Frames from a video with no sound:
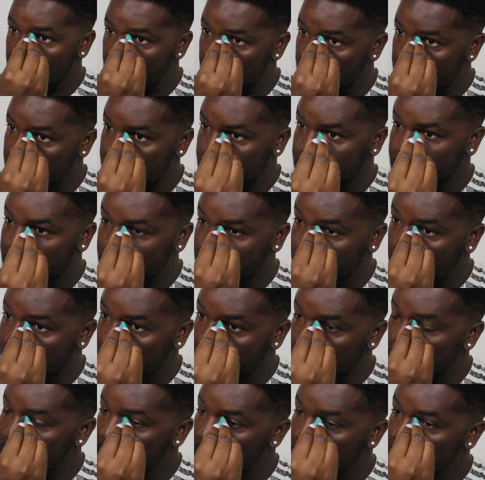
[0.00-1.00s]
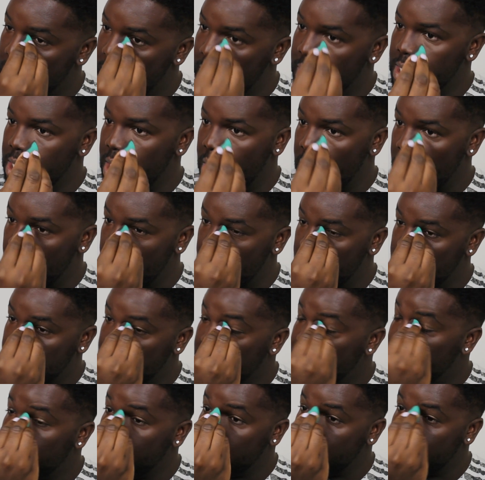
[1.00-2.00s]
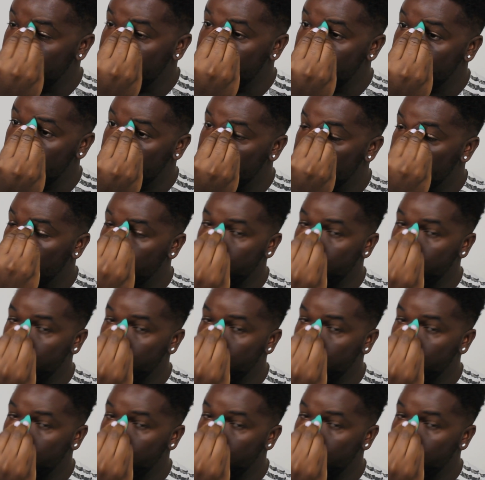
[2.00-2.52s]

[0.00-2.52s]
because we want it all to blend